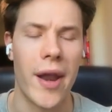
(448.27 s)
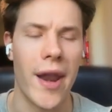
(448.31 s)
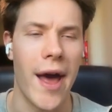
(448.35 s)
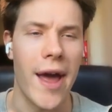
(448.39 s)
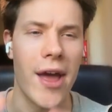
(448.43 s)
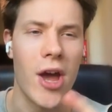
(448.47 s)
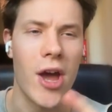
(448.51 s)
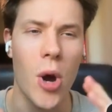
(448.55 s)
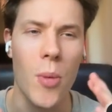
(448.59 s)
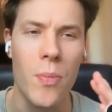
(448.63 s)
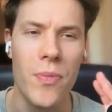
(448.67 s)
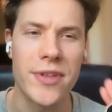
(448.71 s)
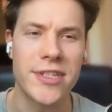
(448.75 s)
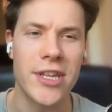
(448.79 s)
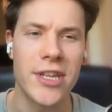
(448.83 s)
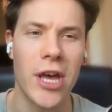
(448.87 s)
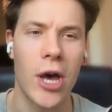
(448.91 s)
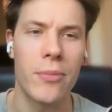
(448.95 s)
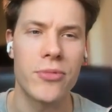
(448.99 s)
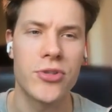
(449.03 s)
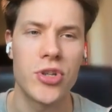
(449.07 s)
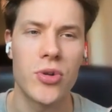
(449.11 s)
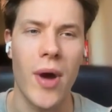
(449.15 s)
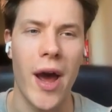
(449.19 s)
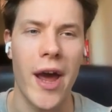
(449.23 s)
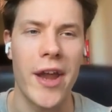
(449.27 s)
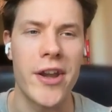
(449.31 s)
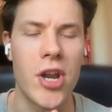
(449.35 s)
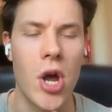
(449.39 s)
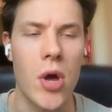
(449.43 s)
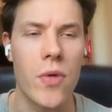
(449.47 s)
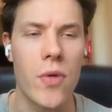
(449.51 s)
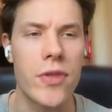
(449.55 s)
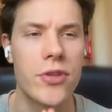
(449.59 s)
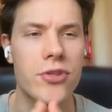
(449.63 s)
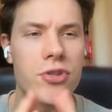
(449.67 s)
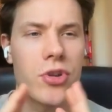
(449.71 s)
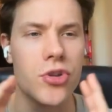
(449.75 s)
But I hope this helped you.
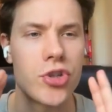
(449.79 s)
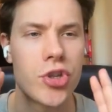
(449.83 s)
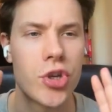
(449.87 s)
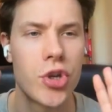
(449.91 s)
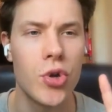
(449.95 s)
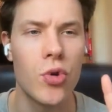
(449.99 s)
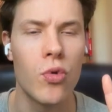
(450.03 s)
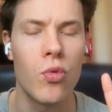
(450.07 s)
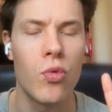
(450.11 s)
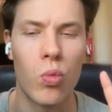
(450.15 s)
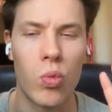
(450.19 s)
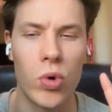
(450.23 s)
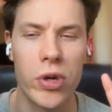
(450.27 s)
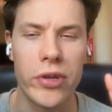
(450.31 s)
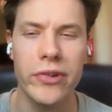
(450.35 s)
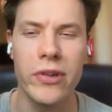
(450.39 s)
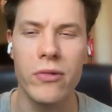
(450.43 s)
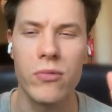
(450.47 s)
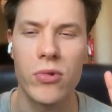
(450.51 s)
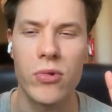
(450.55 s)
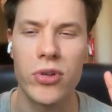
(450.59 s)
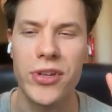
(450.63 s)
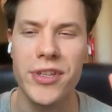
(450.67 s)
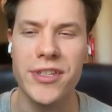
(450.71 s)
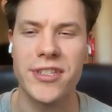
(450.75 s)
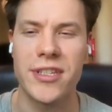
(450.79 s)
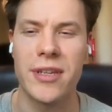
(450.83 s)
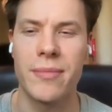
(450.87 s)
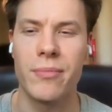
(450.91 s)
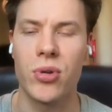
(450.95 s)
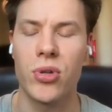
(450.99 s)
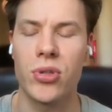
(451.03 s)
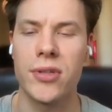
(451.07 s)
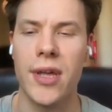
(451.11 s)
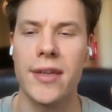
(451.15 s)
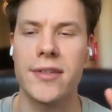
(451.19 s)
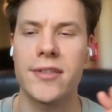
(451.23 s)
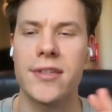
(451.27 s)
I know these are two really, really
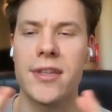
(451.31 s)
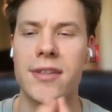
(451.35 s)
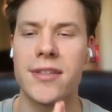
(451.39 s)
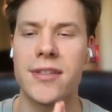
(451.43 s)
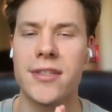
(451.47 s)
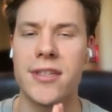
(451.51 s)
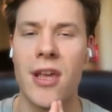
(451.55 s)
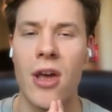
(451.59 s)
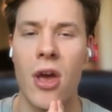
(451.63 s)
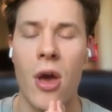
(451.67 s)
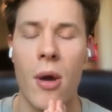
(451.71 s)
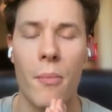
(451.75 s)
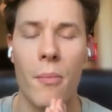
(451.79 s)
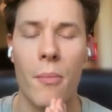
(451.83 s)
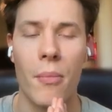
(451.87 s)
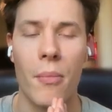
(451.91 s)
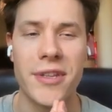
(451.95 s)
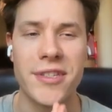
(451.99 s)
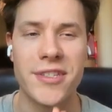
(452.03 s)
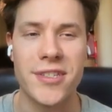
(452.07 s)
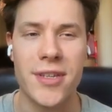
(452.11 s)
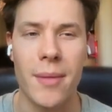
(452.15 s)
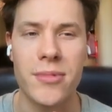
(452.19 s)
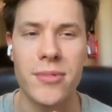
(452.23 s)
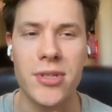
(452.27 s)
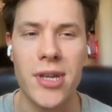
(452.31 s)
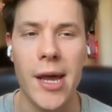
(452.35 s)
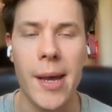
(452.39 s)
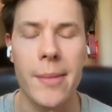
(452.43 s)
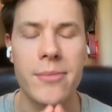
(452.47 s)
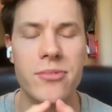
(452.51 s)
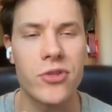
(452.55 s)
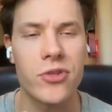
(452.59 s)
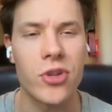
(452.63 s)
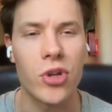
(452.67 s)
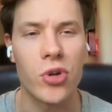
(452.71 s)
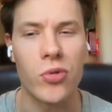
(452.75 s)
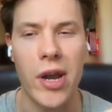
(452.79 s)
simple lessons, but
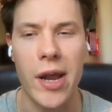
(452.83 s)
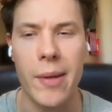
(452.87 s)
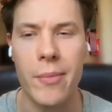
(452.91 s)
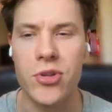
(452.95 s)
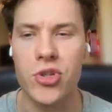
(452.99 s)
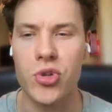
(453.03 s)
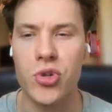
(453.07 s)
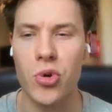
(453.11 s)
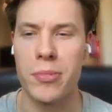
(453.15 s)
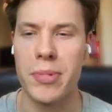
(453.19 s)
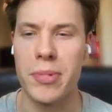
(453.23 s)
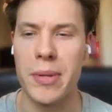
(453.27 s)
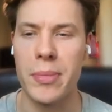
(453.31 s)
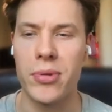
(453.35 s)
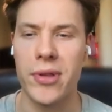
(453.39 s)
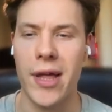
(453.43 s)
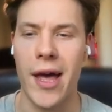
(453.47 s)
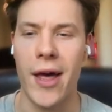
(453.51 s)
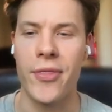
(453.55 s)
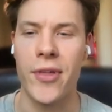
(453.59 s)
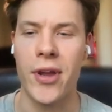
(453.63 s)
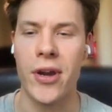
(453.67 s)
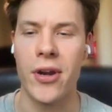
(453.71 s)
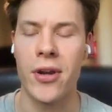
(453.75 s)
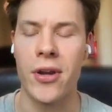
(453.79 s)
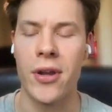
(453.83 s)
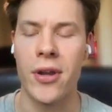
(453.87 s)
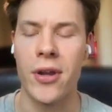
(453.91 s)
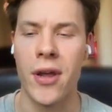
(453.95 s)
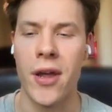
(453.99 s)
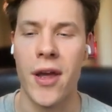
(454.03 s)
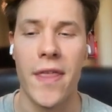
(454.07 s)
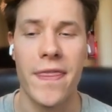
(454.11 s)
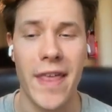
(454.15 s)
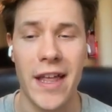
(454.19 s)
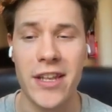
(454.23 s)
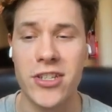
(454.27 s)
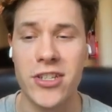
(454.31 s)
sometimes for the grand majority of people out there,
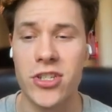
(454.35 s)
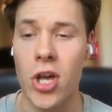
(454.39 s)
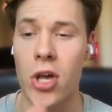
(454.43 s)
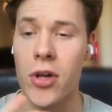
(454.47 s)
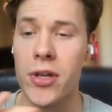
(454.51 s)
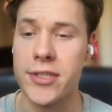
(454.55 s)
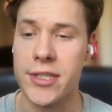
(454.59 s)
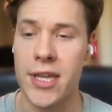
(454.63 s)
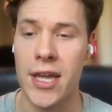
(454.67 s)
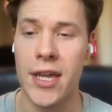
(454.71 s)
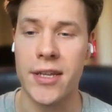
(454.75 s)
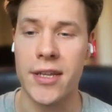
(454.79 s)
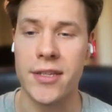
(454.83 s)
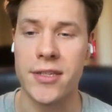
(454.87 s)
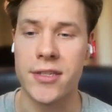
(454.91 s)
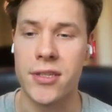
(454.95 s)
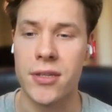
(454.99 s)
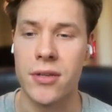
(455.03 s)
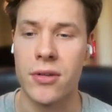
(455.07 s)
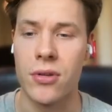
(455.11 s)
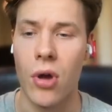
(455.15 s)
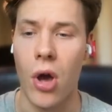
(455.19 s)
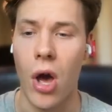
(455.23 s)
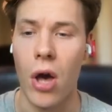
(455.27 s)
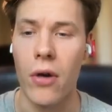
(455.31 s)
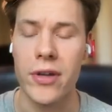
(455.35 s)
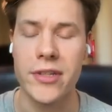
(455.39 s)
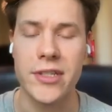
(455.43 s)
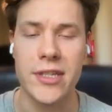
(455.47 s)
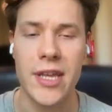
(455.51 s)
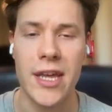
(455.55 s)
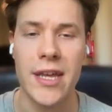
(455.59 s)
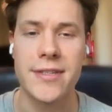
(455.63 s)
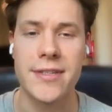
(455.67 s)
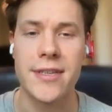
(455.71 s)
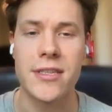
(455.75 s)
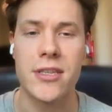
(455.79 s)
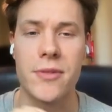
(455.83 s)
that's all it takes.
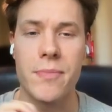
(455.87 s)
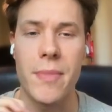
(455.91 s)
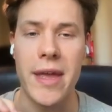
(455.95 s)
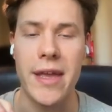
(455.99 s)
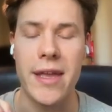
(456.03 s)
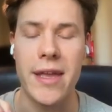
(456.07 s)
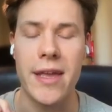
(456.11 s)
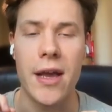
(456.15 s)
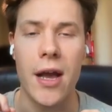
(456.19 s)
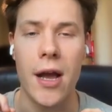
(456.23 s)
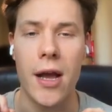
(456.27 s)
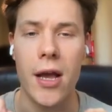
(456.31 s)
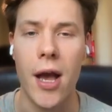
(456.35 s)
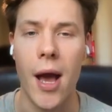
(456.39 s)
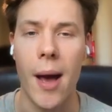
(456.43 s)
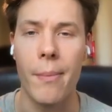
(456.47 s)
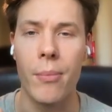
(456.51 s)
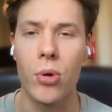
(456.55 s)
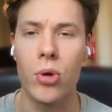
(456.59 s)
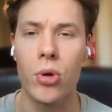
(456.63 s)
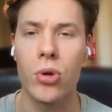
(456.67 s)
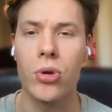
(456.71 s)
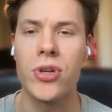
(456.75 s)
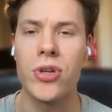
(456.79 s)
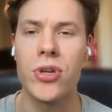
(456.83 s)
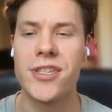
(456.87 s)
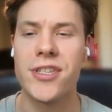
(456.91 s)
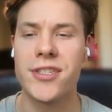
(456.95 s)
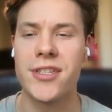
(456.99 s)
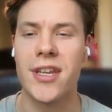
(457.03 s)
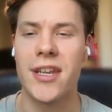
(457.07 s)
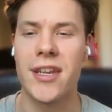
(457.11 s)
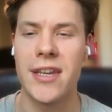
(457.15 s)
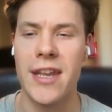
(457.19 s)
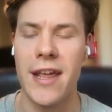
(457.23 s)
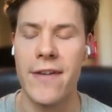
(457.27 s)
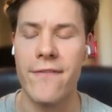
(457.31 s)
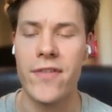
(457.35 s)
All it takes is making a couple
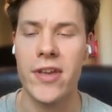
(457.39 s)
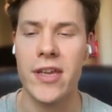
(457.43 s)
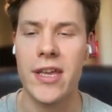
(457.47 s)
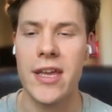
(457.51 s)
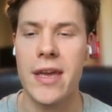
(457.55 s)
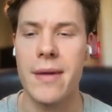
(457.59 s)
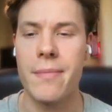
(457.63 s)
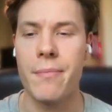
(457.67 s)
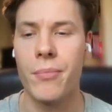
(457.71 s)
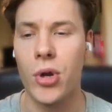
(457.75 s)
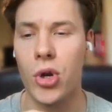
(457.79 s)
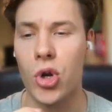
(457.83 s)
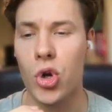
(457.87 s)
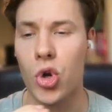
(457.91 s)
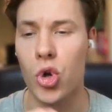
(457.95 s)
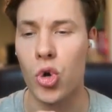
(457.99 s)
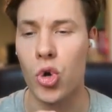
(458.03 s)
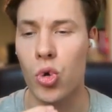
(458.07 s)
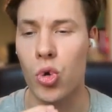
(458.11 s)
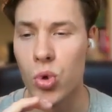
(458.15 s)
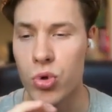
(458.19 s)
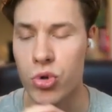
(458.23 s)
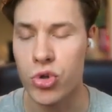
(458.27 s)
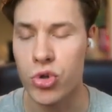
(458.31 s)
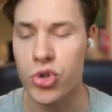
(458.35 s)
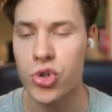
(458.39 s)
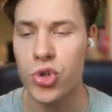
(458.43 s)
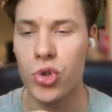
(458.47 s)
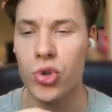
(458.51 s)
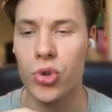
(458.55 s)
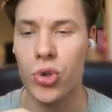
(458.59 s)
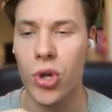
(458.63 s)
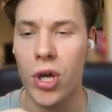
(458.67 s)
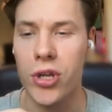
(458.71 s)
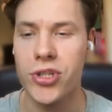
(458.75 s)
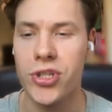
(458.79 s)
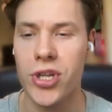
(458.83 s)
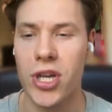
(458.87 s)
significant but
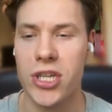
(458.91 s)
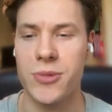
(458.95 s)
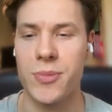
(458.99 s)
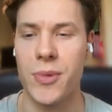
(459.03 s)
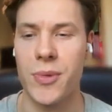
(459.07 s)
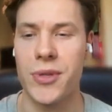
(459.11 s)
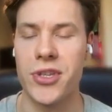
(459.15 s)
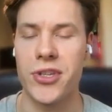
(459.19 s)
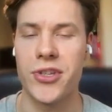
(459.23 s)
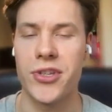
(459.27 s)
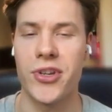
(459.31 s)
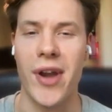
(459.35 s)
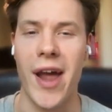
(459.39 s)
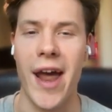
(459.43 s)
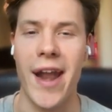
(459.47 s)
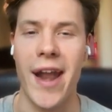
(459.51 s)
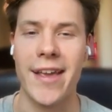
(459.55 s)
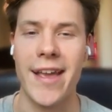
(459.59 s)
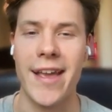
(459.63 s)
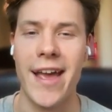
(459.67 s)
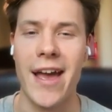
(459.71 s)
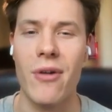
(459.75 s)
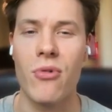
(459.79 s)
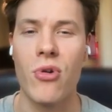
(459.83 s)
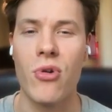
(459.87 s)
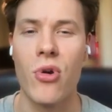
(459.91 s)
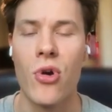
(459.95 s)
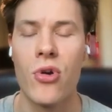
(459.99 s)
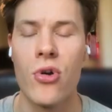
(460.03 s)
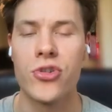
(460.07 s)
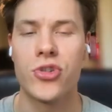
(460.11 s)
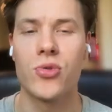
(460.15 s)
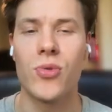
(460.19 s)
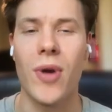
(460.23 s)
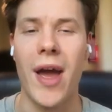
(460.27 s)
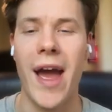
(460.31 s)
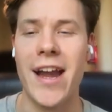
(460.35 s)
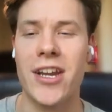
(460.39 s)
crucial adjustments in your ad account
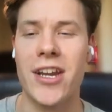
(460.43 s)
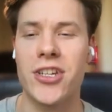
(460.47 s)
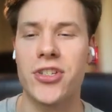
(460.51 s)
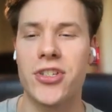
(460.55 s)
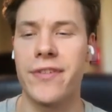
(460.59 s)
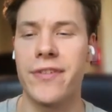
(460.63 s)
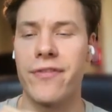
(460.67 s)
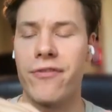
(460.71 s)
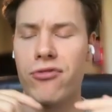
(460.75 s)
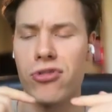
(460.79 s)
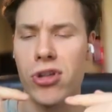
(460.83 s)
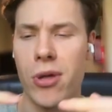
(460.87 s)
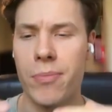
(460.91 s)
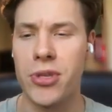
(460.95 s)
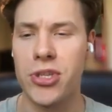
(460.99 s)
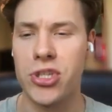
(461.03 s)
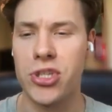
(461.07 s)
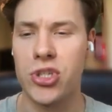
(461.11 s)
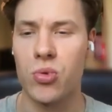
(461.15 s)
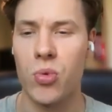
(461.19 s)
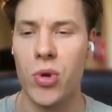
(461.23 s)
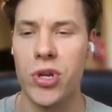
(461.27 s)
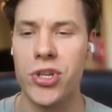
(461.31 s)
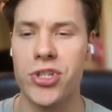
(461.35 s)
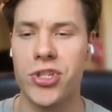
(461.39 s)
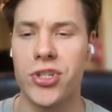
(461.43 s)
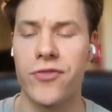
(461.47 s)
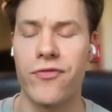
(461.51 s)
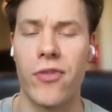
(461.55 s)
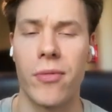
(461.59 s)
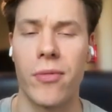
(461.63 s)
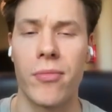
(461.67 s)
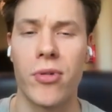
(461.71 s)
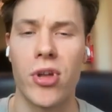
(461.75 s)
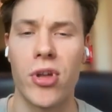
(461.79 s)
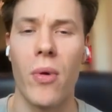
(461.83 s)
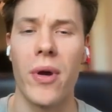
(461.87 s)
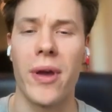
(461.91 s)
to actually flip the
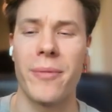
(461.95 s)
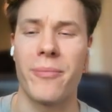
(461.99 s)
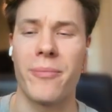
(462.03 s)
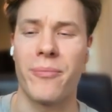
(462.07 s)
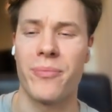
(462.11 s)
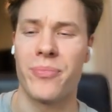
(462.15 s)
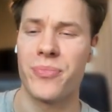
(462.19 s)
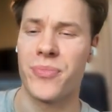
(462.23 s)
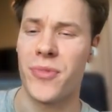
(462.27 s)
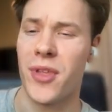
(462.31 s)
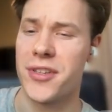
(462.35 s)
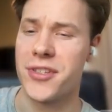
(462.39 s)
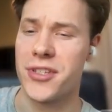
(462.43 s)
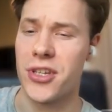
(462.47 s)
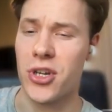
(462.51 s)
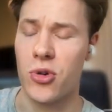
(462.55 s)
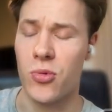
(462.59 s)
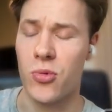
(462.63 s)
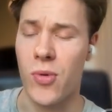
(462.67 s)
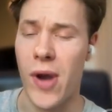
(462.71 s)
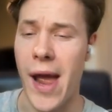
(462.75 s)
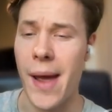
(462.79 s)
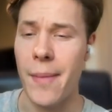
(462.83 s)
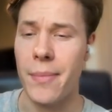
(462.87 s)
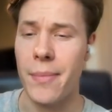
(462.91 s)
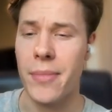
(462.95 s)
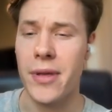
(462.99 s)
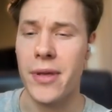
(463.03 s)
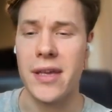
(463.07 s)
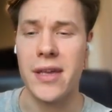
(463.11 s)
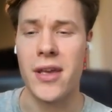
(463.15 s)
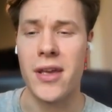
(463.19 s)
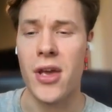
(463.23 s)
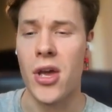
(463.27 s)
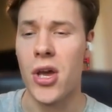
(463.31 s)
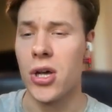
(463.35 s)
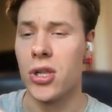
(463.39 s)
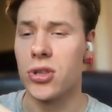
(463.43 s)
switch from going to
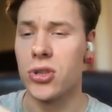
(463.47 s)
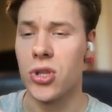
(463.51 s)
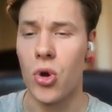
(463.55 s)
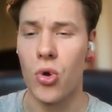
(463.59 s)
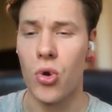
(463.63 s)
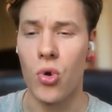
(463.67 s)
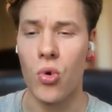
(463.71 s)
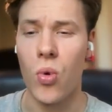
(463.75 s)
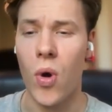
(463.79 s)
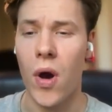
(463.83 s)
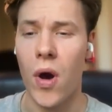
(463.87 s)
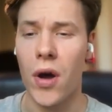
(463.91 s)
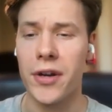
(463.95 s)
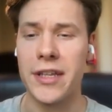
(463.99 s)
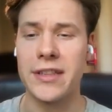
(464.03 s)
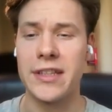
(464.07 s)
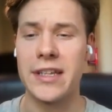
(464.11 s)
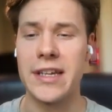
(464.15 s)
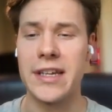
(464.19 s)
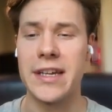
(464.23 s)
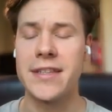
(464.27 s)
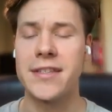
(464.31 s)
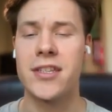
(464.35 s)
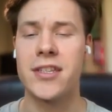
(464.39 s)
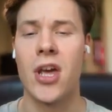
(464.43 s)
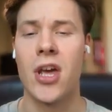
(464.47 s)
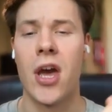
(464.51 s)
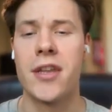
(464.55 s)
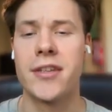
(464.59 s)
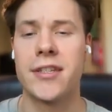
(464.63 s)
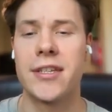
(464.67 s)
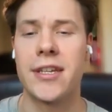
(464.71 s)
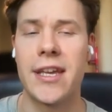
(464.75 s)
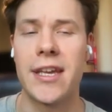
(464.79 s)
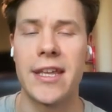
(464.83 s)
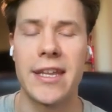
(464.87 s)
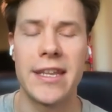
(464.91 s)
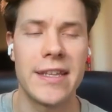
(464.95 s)
crappy, low quality leads
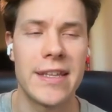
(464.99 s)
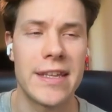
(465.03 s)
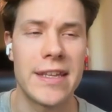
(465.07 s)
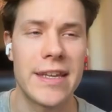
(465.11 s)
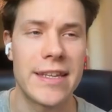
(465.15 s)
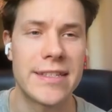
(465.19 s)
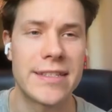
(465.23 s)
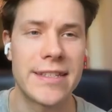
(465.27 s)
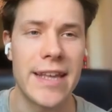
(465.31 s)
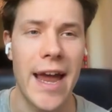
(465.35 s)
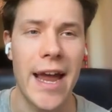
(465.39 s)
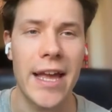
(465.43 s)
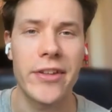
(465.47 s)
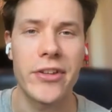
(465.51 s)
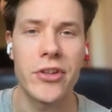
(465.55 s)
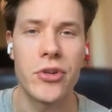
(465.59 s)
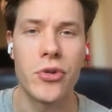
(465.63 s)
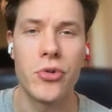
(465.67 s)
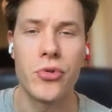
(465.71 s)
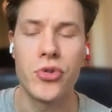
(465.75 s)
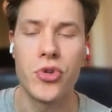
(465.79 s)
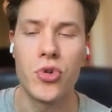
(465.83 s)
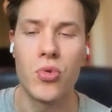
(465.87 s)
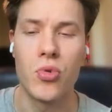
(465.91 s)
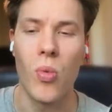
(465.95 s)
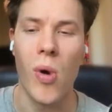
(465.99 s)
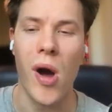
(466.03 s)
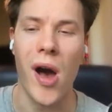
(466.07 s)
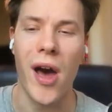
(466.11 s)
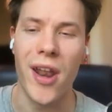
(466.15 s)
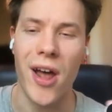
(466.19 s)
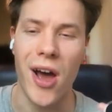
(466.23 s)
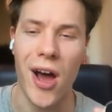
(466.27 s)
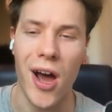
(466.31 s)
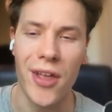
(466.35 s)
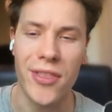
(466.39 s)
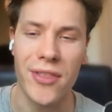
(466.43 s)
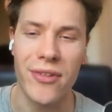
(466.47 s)
to getting exactly who you
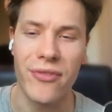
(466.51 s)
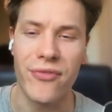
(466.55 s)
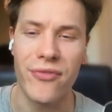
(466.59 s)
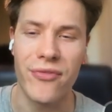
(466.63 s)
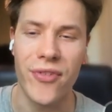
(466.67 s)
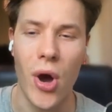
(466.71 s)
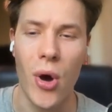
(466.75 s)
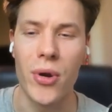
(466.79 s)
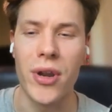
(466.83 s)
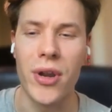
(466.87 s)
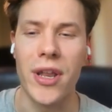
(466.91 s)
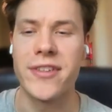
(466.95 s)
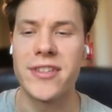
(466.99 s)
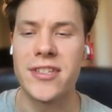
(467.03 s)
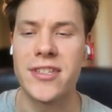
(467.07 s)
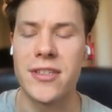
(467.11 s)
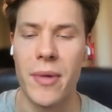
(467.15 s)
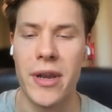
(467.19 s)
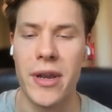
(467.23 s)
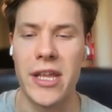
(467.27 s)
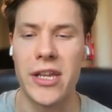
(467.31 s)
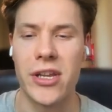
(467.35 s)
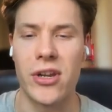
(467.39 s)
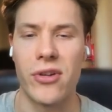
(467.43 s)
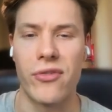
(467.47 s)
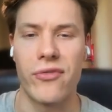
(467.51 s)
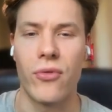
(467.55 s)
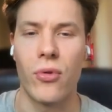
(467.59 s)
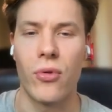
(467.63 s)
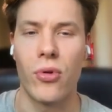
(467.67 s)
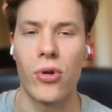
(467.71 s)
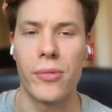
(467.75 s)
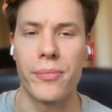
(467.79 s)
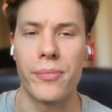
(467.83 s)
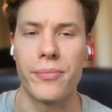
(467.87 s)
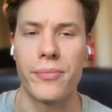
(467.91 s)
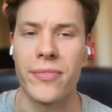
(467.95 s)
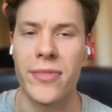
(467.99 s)
want on the phone and submitting
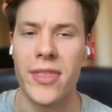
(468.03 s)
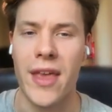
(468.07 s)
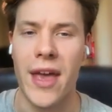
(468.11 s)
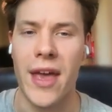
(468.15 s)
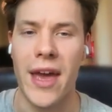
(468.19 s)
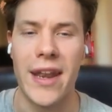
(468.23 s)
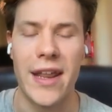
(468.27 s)
your form.